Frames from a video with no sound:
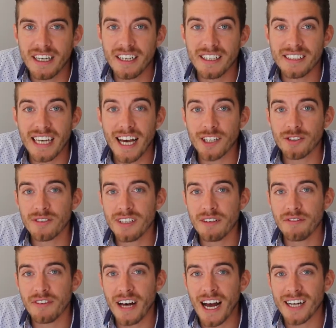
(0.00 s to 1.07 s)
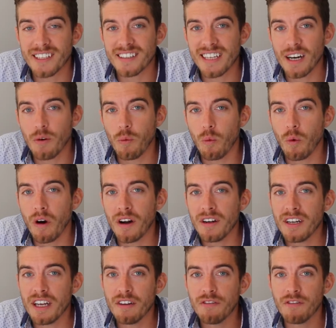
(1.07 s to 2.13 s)
And it's actually a fact that
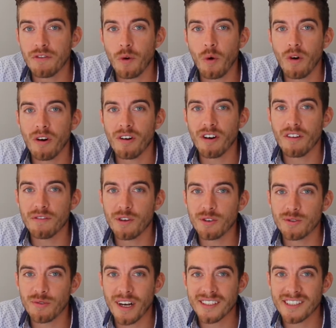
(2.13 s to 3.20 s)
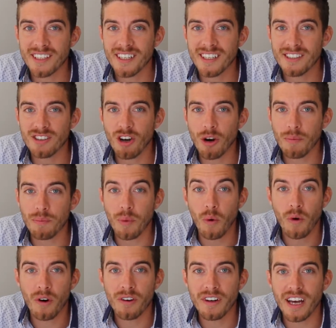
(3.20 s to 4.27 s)
one in four of those residents are
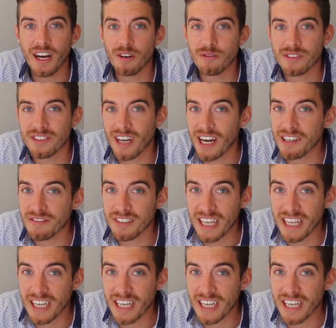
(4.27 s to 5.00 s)
born outside outside of